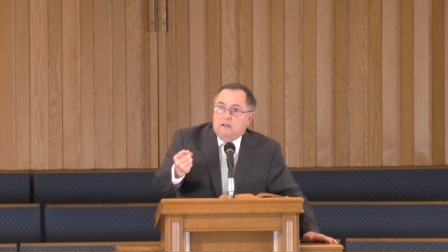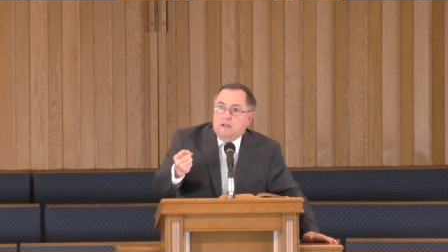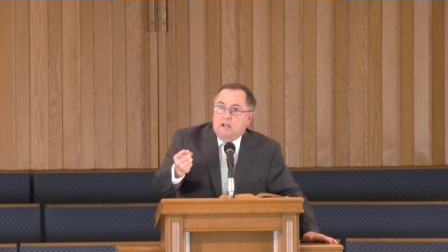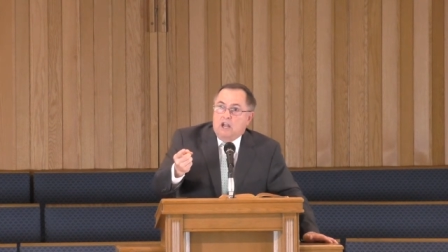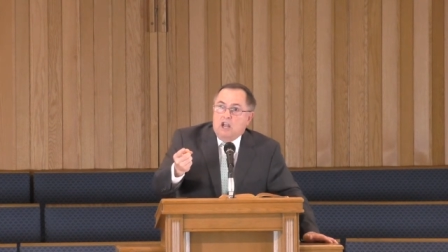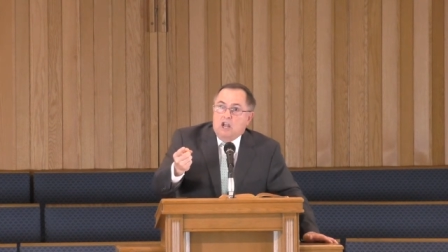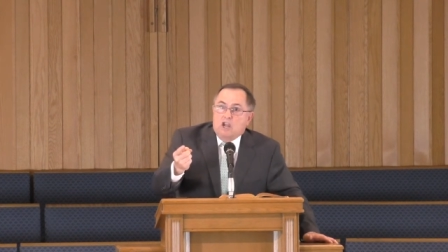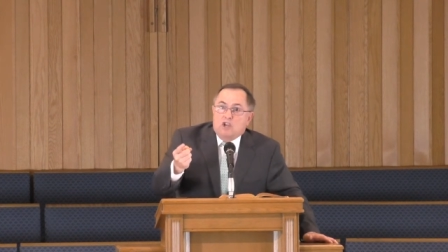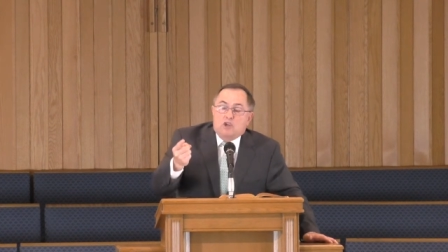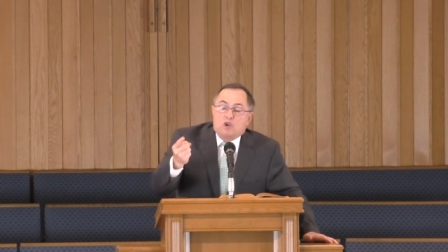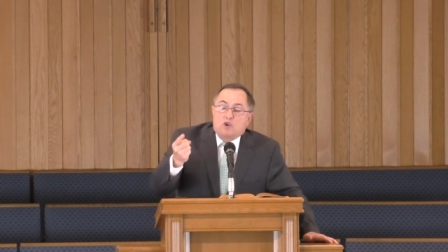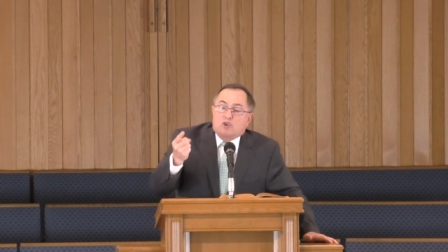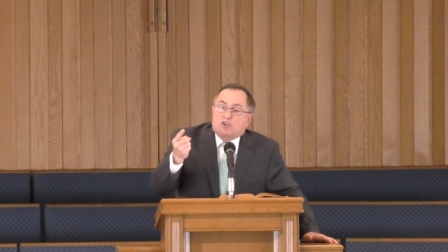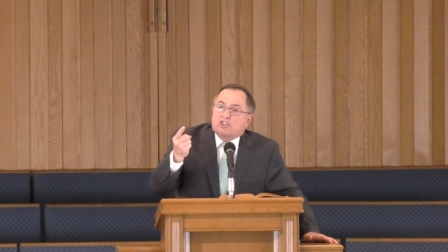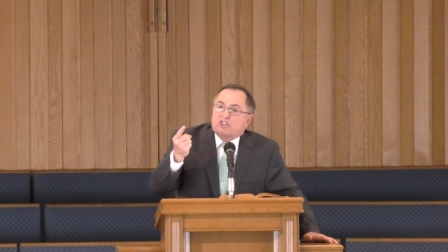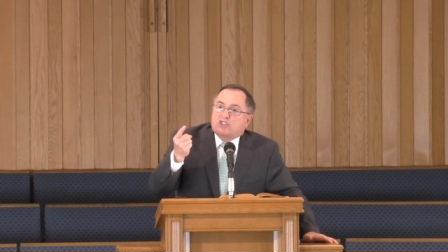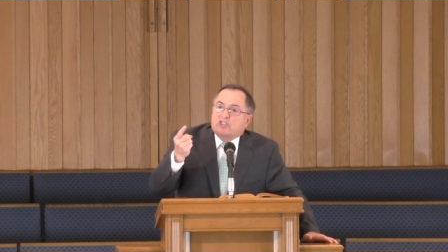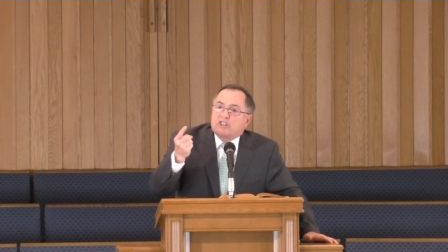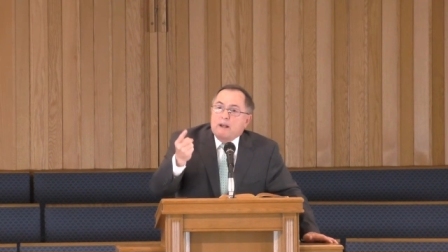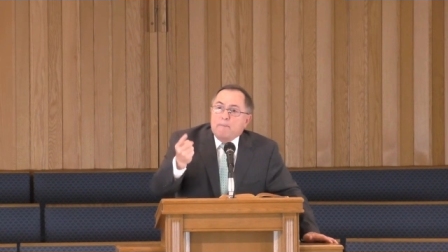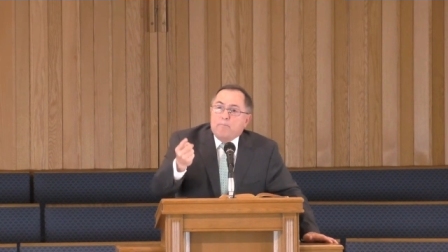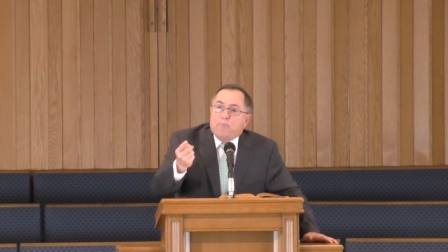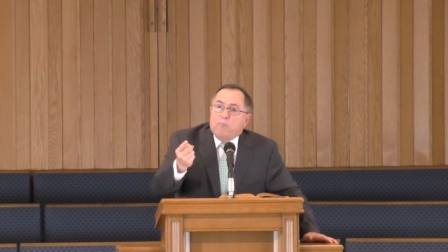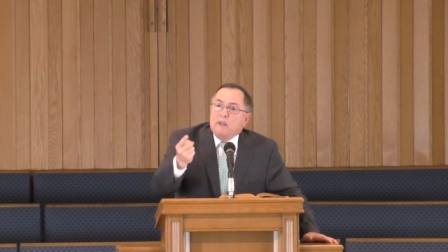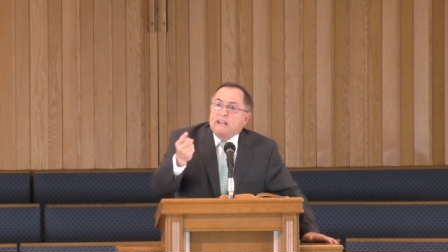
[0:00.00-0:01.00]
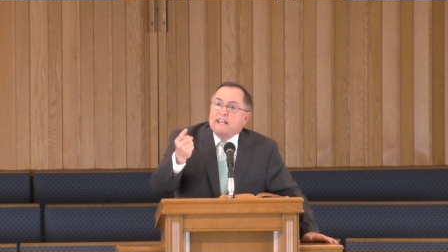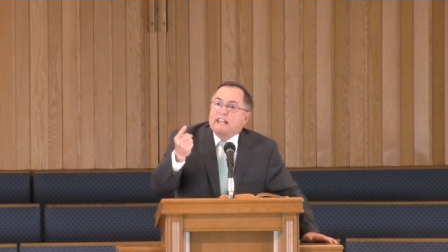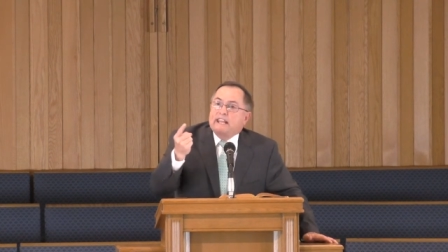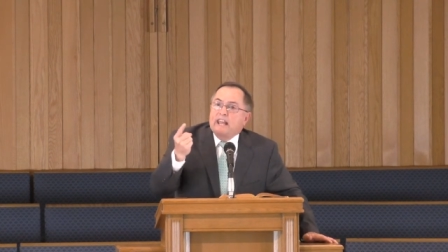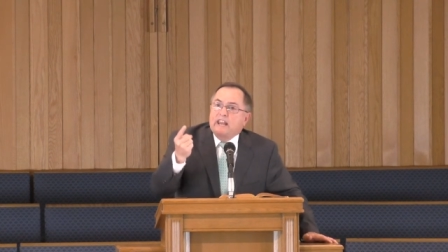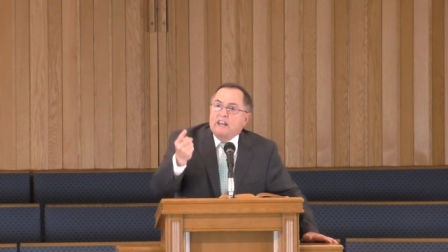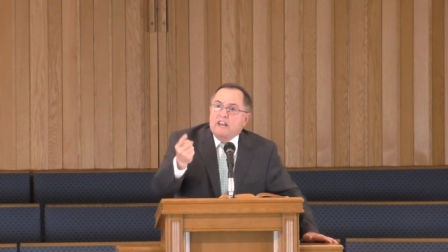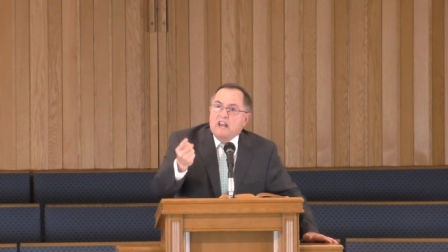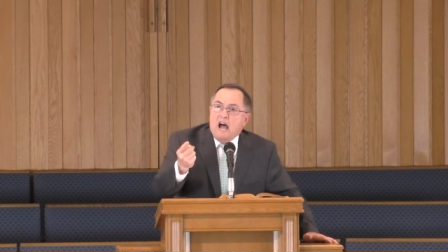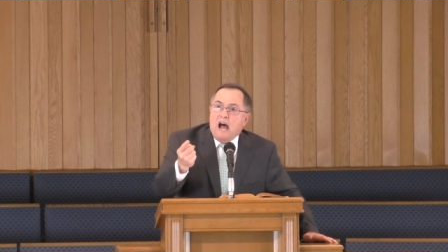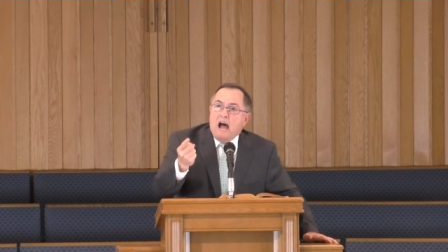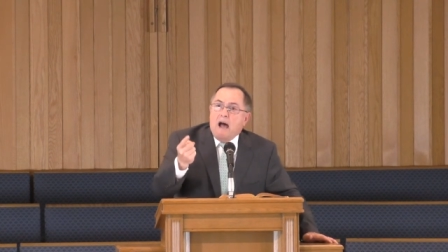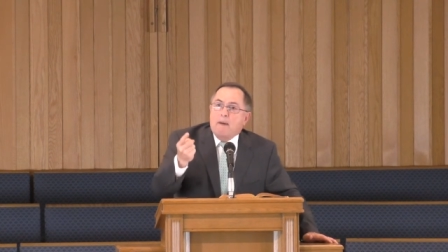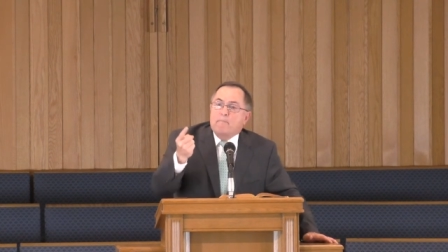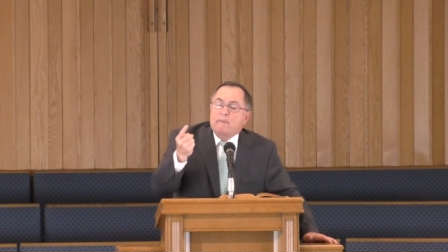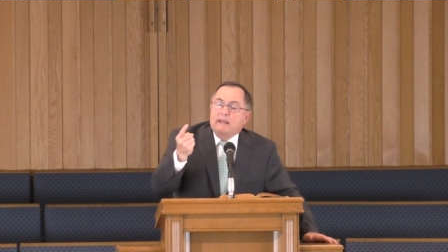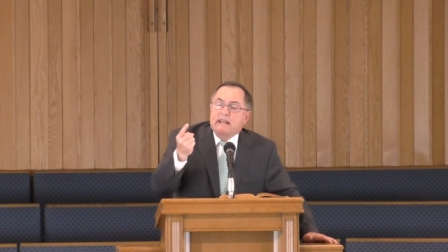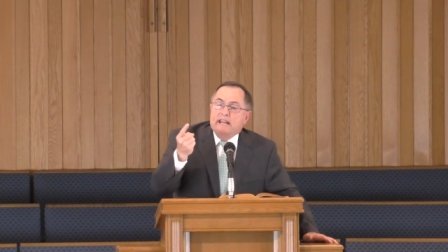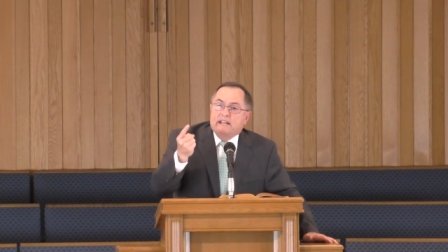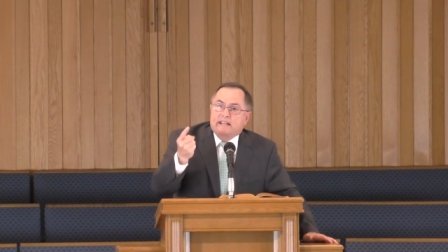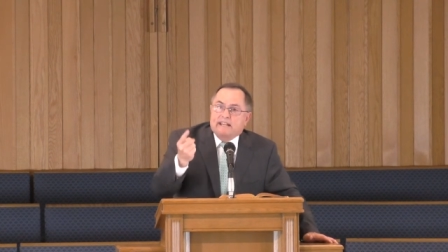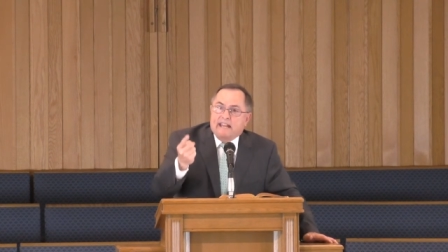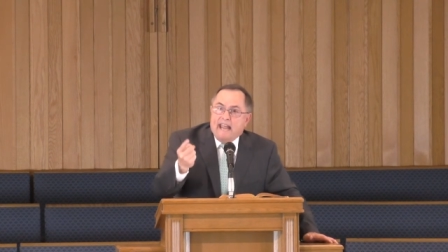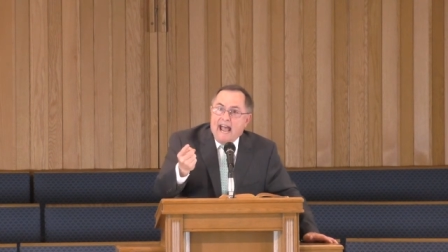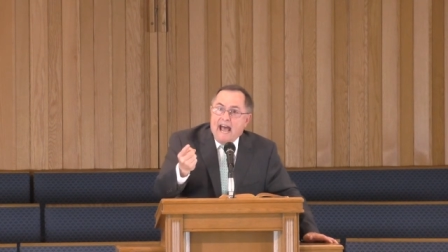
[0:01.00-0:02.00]
You simply cannot be
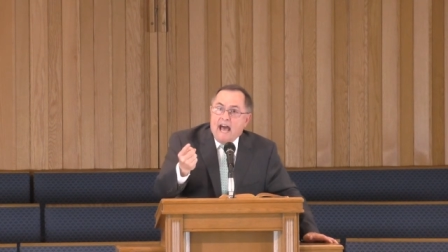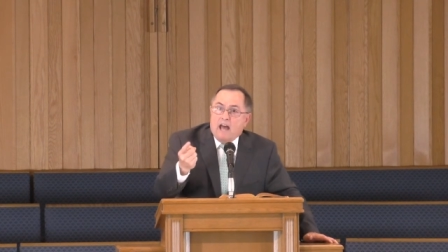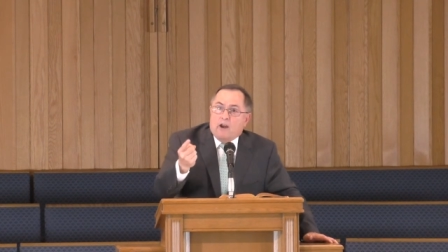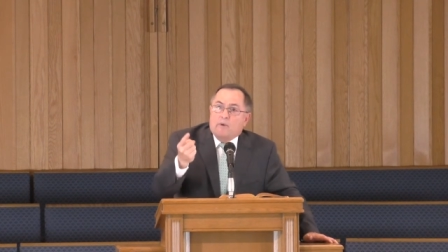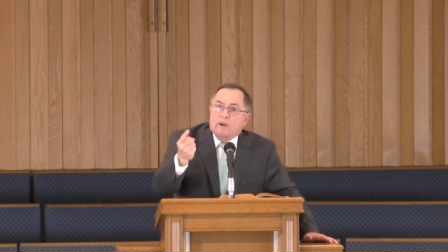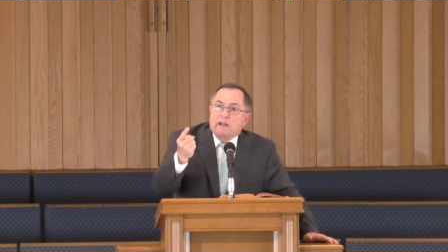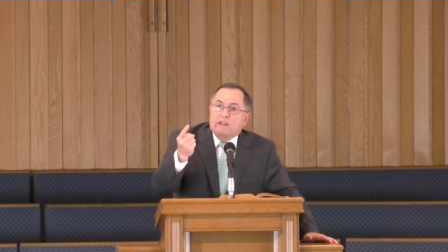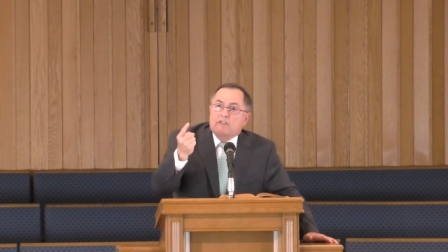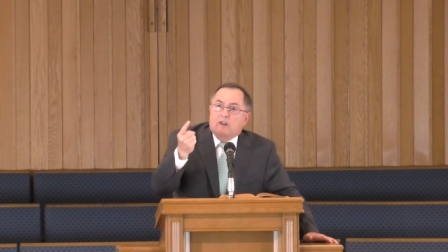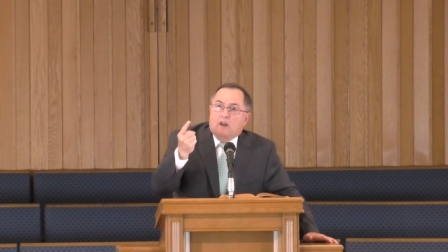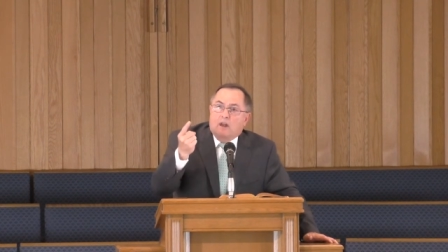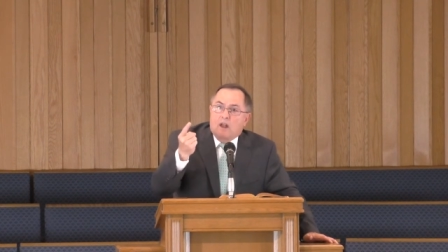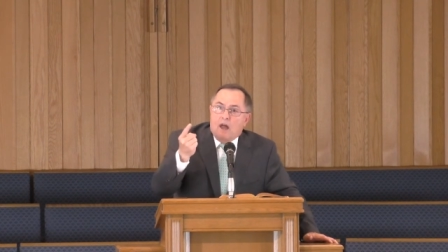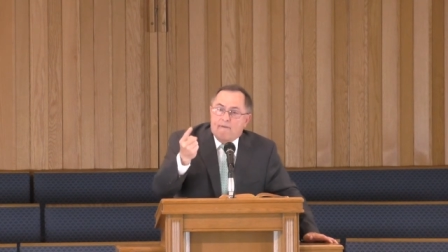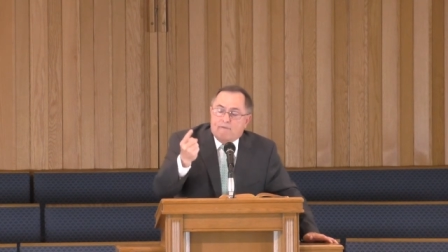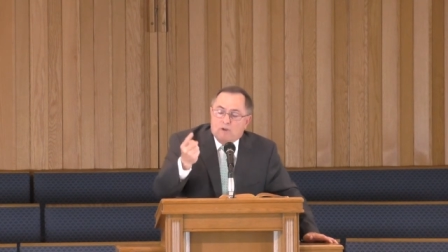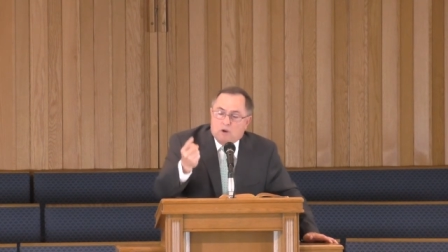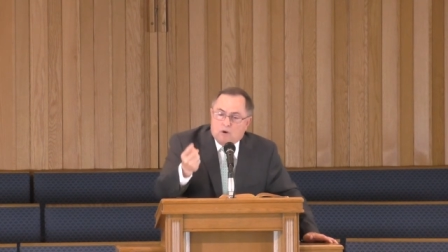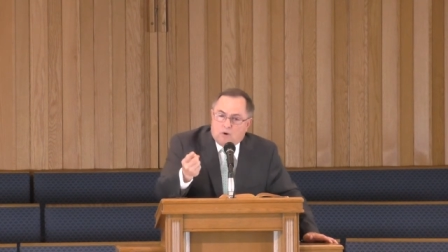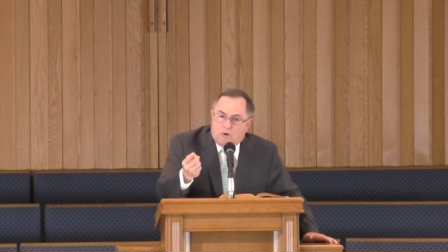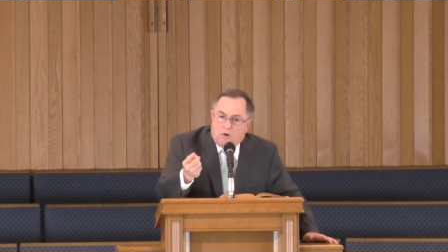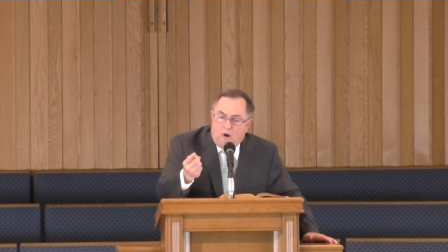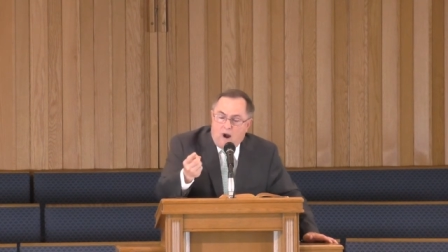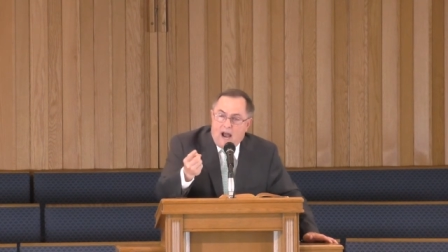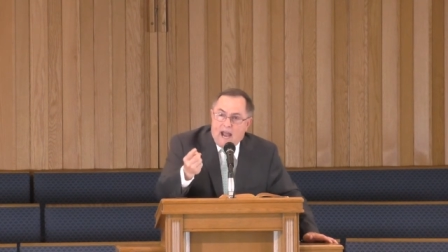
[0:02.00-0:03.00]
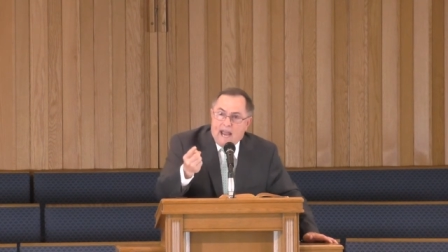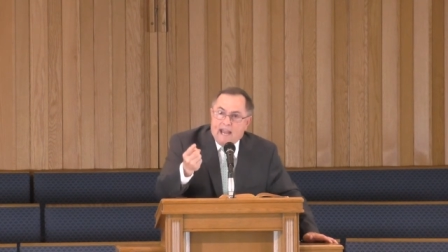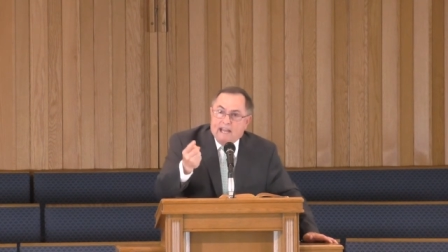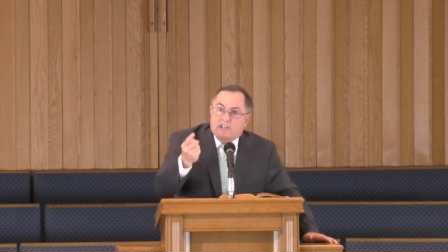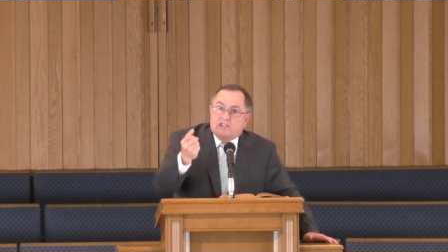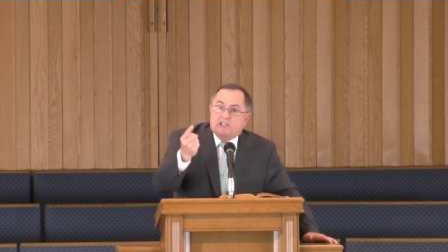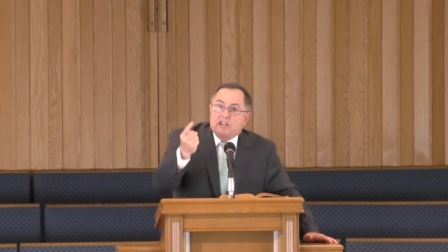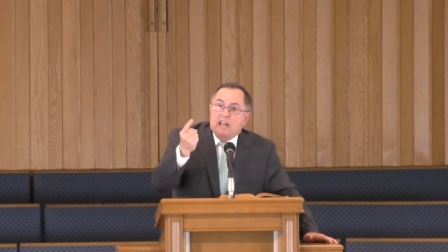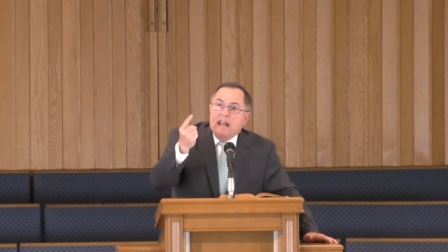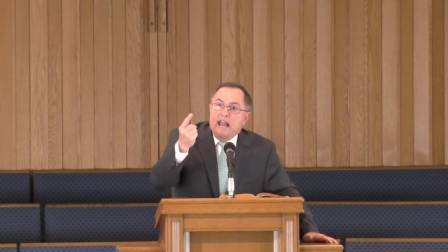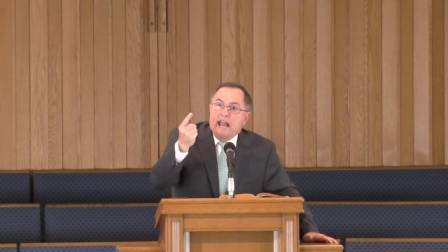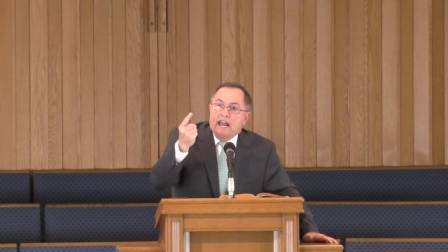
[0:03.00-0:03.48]
encountering the love of Christ